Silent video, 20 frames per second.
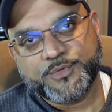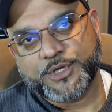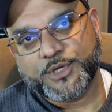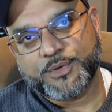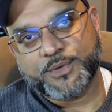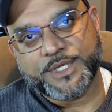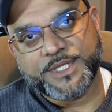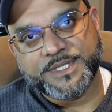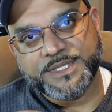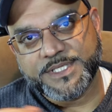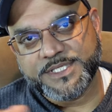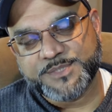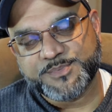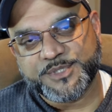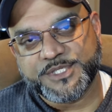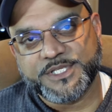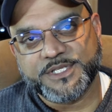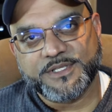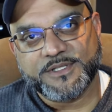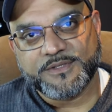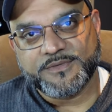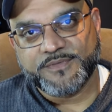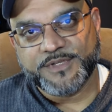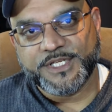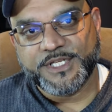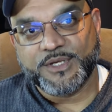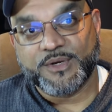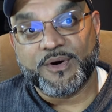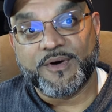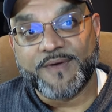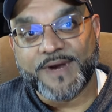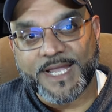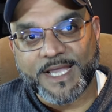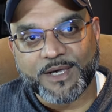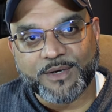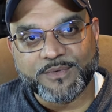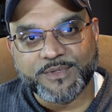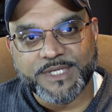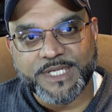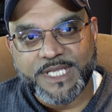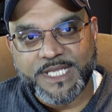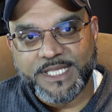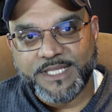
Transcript: you know in this particular video around